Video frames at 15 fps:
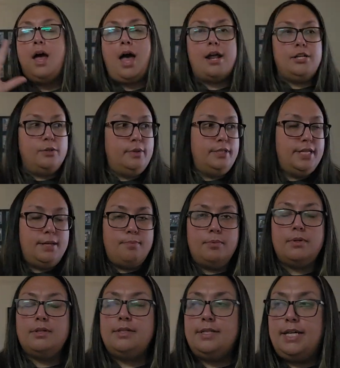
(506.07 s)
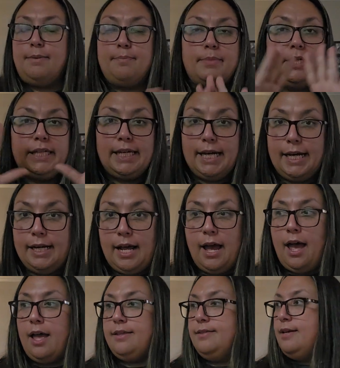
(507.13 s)
I do a deep deep clean,
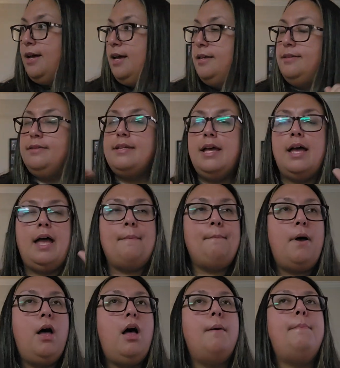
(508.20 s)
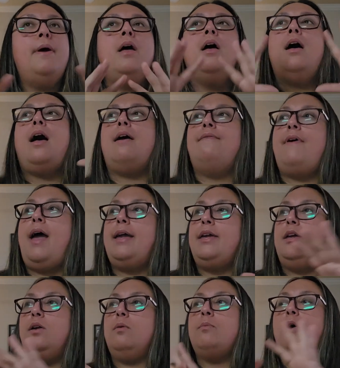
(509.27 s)
I dust, I mop, I
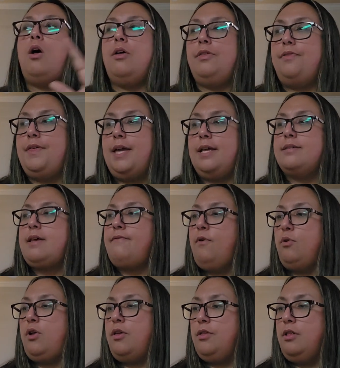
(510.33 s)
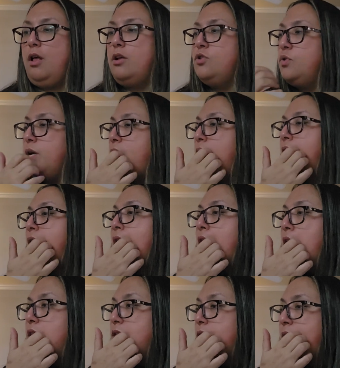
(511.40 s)
vacuum, all the things, I fold all the laundry.
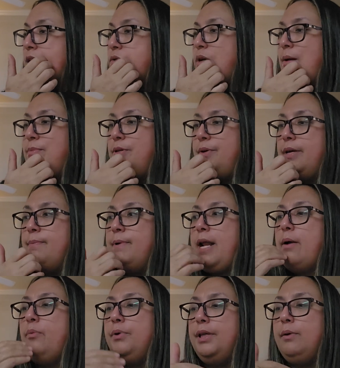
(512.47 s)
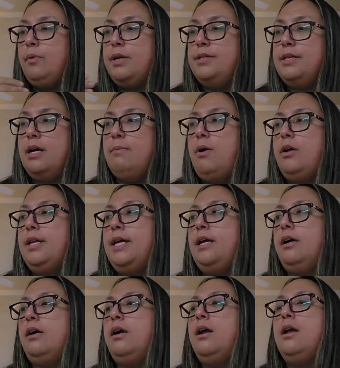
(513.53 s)
And so that's what I'm doing. But I really wanted to come on
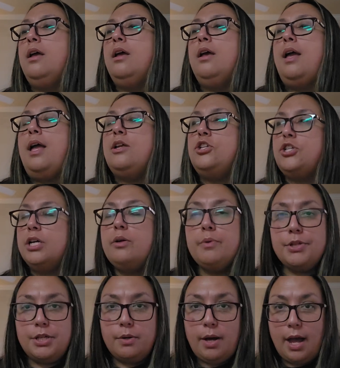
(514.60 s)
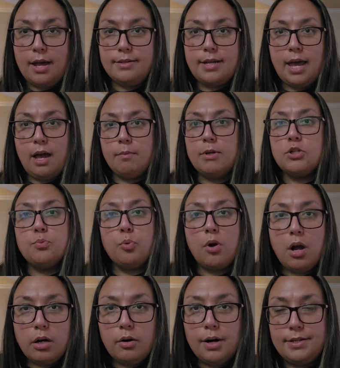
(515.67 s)
here and share with you guys how much
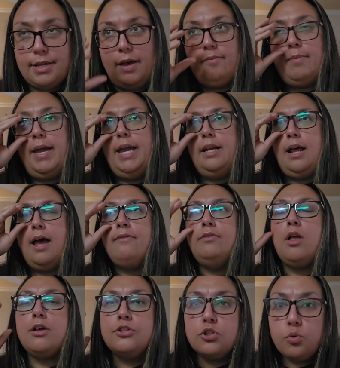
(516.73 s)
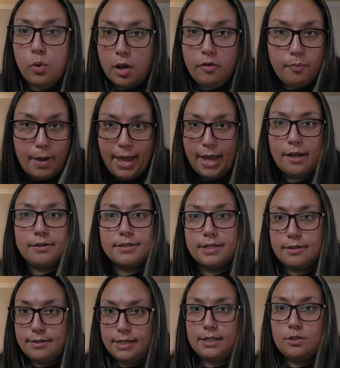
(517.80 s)
progress I've made. I've lost 12 pounds
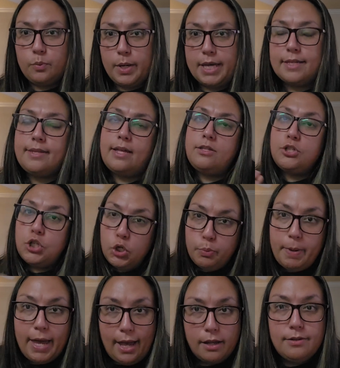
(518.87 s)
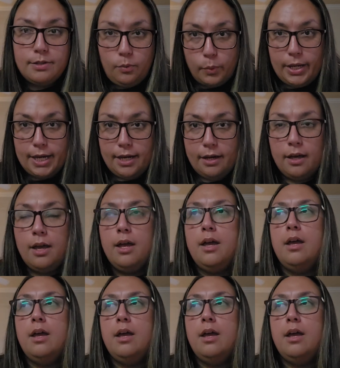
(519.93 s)
in six weeks. That's two pounds a week.